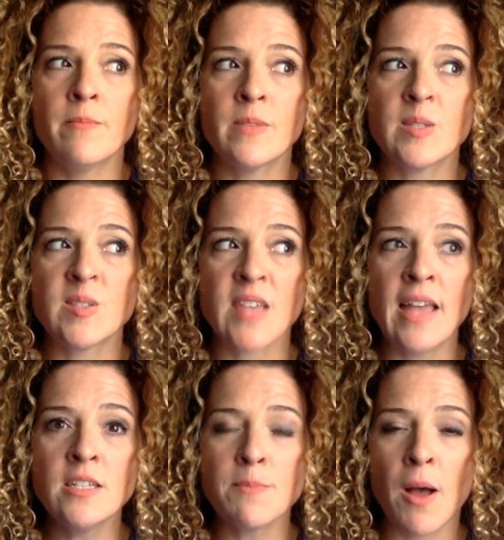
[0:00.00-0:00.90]

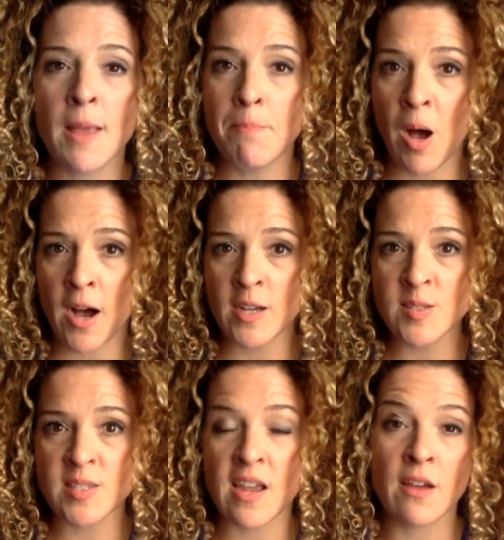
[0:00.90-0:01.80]
send my
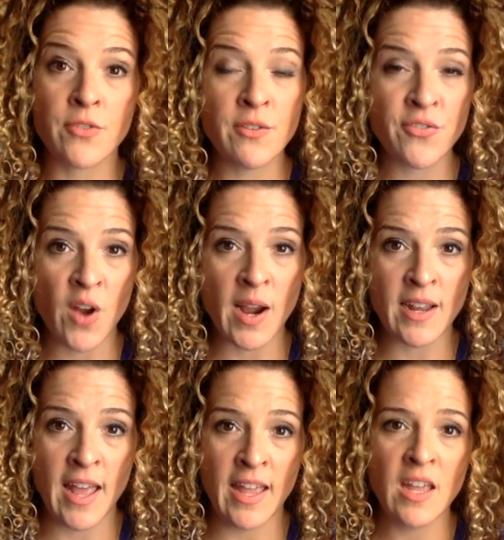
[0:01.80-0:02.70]
boss every
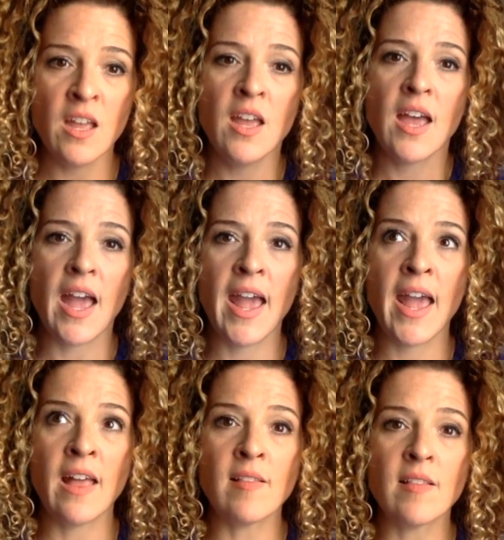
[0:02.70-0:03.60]
Friday
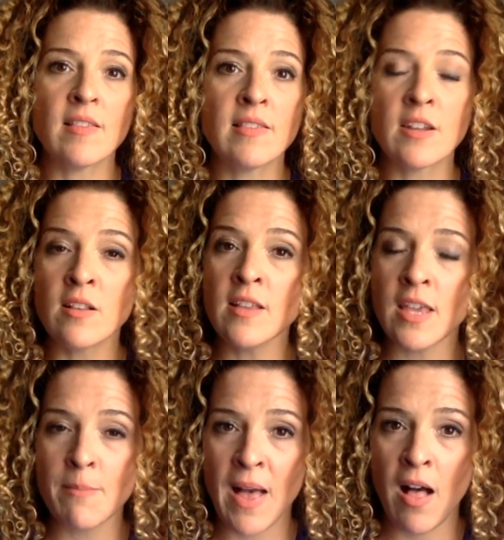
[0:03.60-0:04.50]
a little
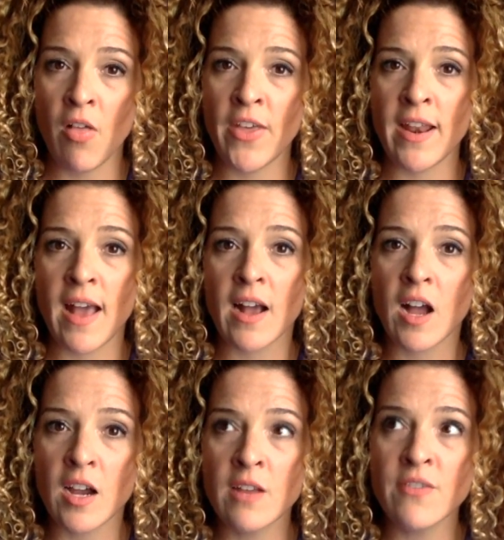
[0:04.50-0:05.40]
email that
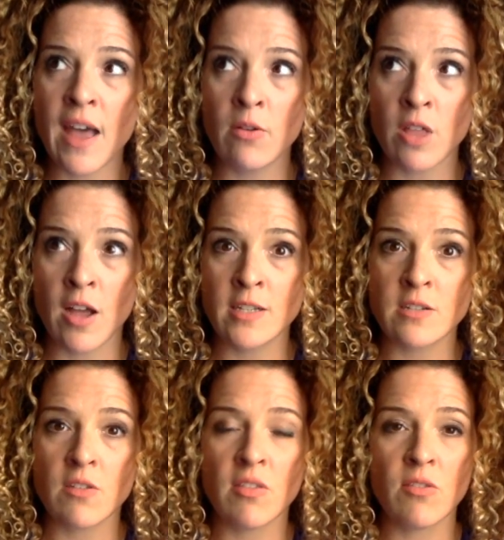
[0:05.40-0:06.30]
kind of outlined
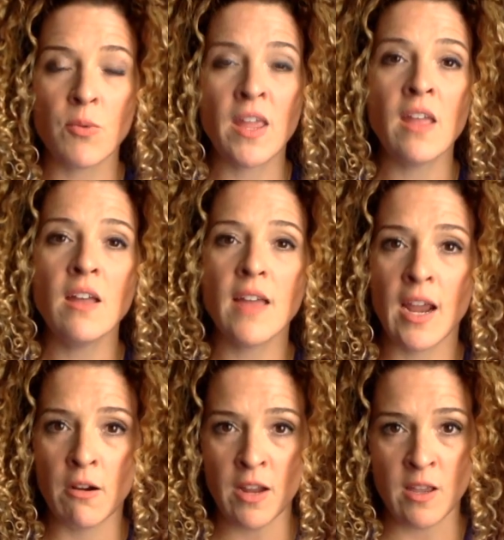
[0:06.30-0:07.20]
3
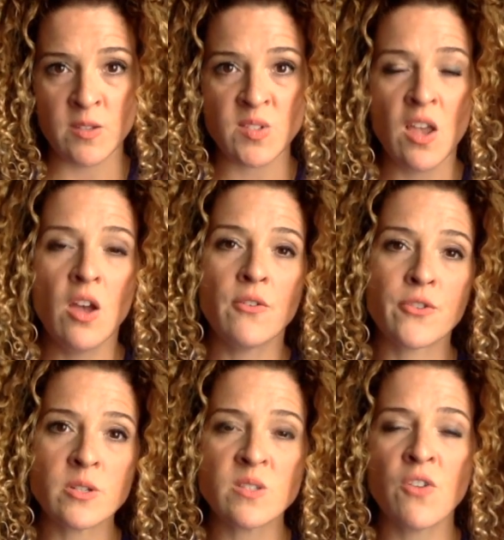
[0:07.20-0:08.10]
areas.
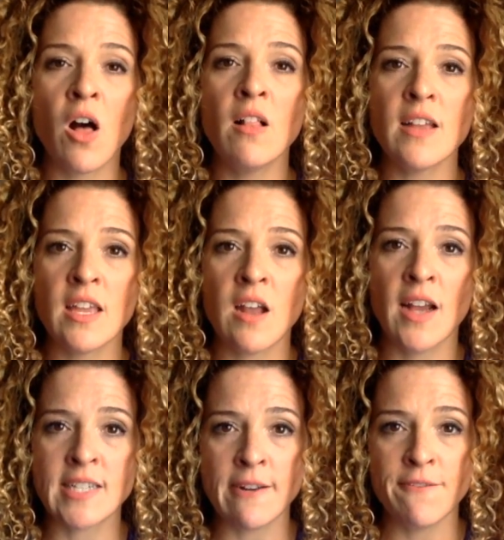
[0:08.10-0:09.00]
First of all, it
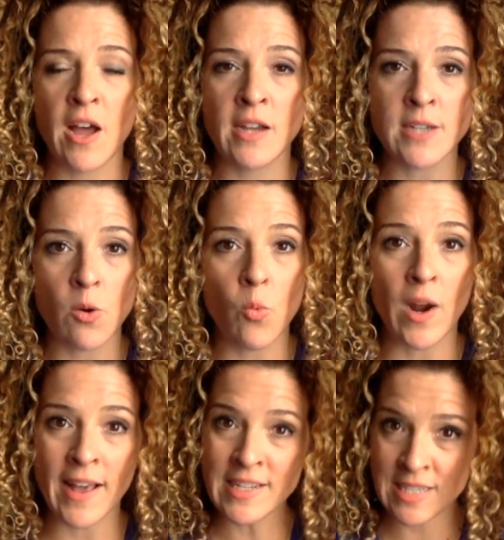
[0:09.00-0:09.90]
identified
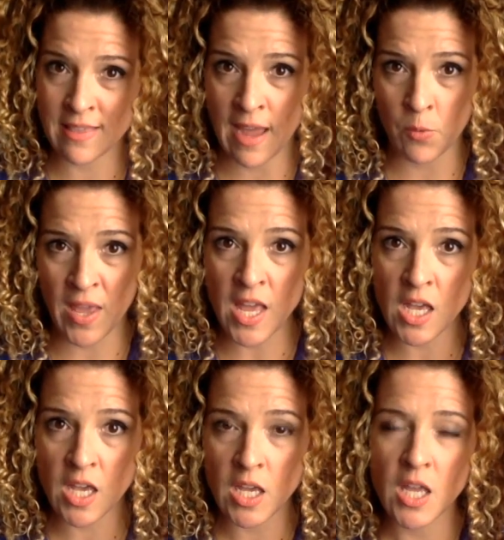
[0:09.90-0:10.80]
what I did that
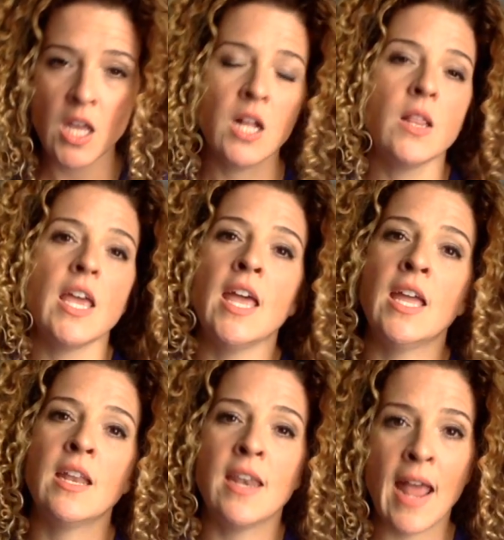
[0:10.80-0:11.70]
week.
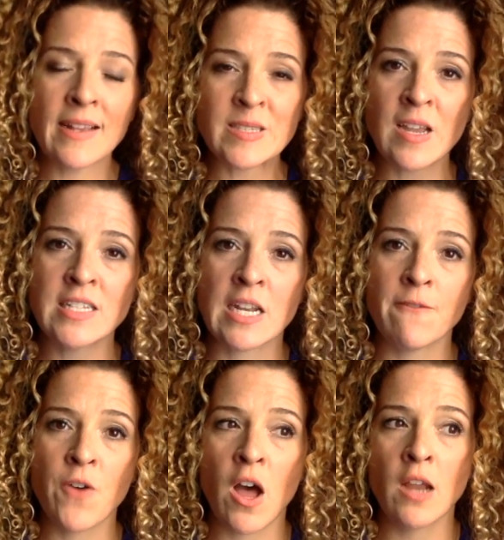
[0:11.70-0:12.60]
It next
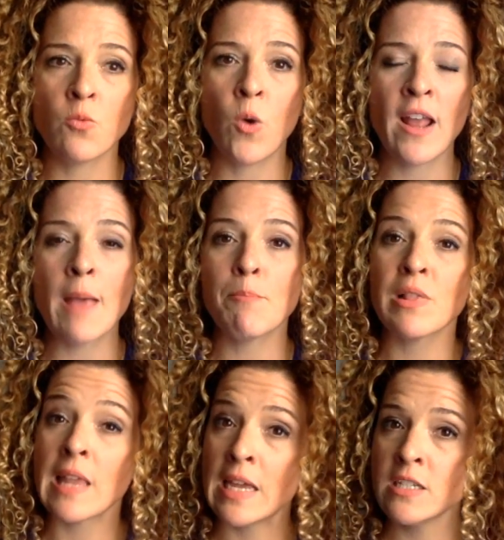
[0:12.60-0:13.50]
identified what I
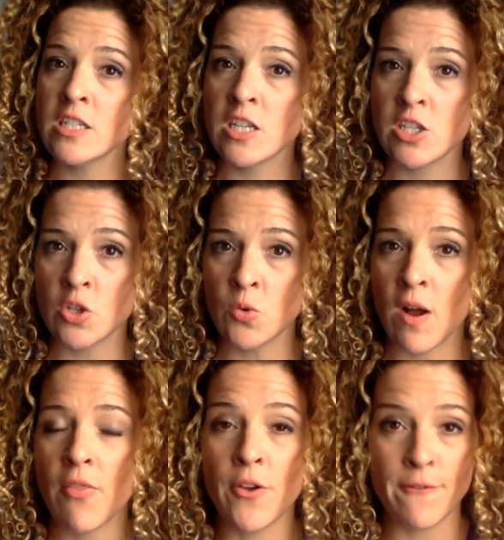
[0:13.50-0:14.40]
planned to
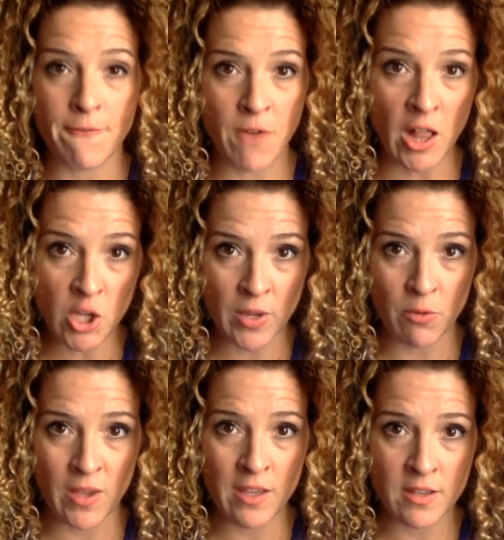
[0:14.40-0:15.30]
do the following
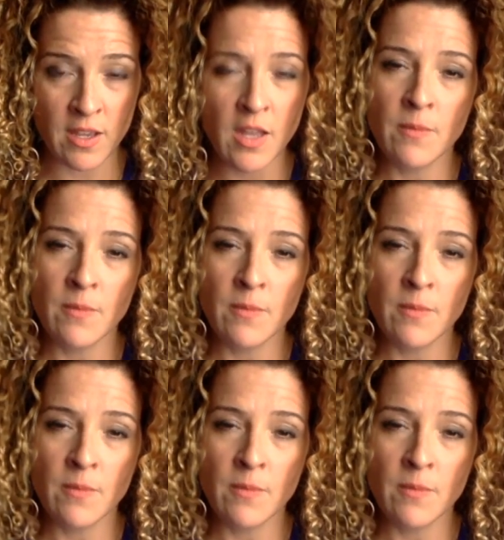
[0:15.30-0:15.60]
week.